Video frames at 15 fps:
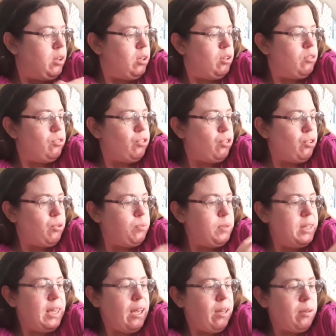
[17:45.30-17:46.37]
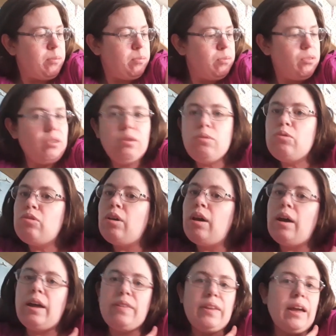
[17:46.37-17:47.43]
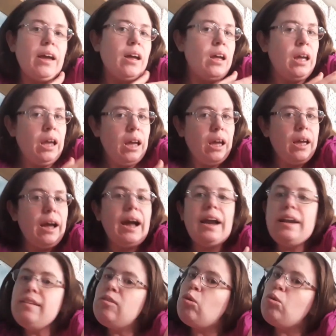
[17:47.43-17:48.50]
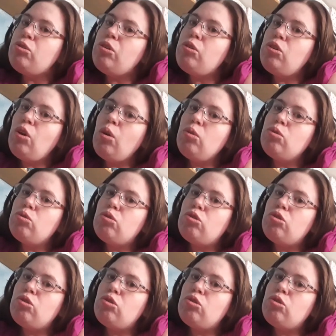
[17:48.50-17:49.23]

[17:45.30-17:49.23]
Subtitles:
So yeah, and it's also not,